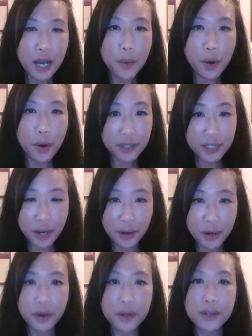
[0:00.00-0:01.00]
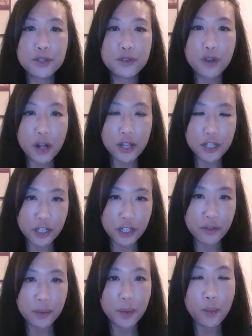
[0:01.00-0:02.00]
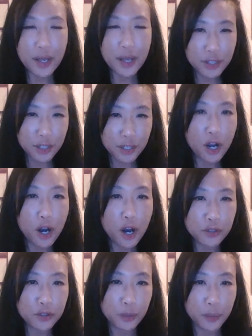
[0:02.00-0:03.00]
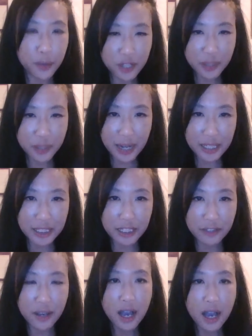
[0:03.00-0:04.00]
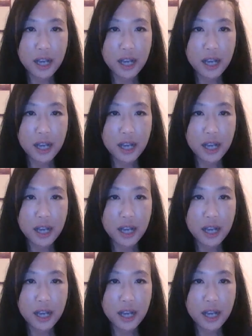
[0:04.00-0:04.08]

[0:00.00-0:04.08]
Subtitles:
both tarot and astrology, from a Western cultural perspective,